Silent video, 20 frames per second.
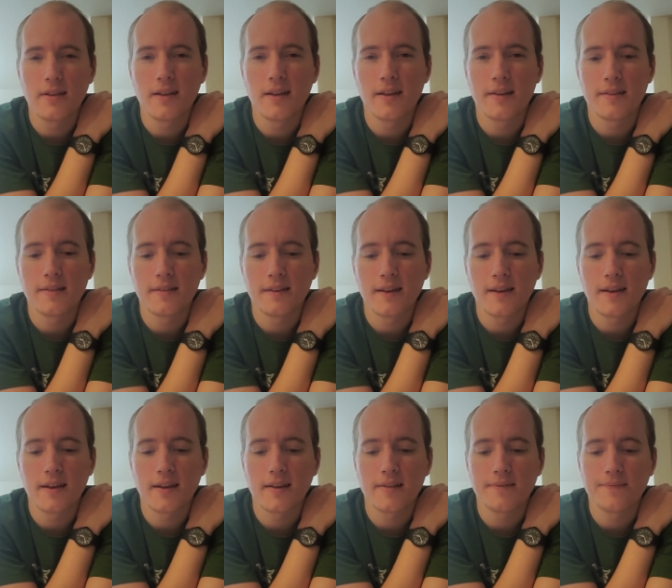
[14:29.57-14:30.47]
And
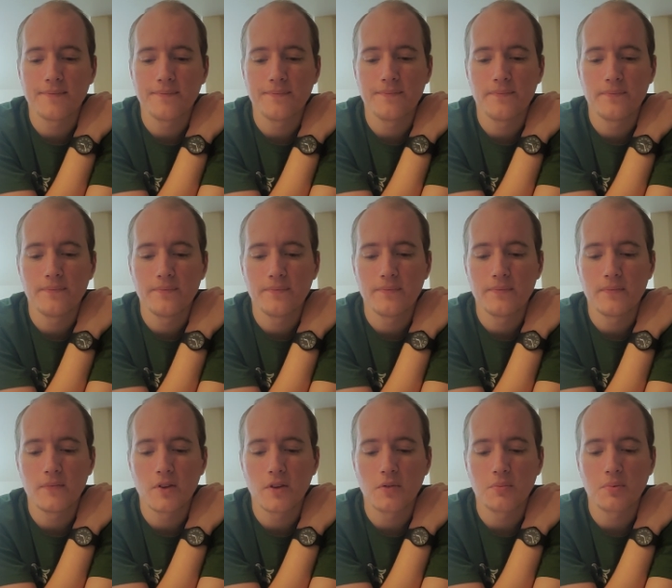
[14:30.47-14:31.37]
uh,
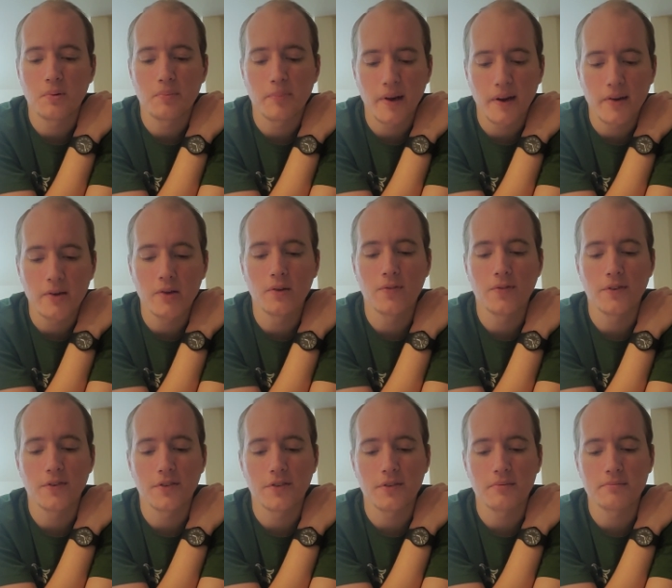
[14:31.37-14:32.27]
just prepare you
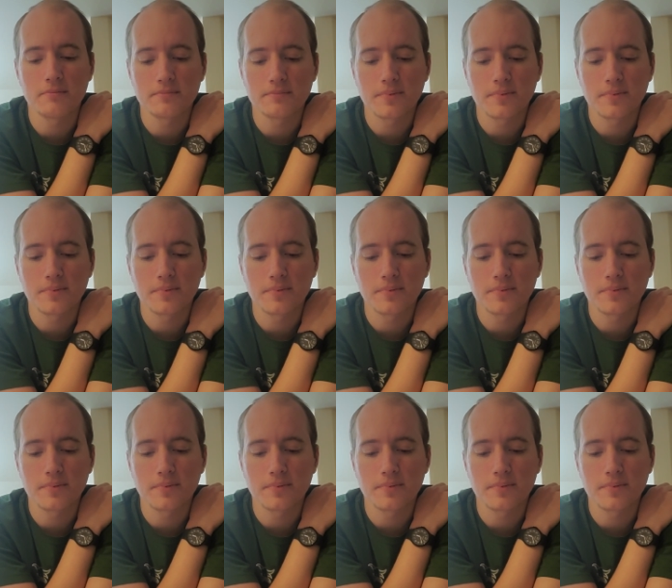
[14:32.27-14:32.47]
for some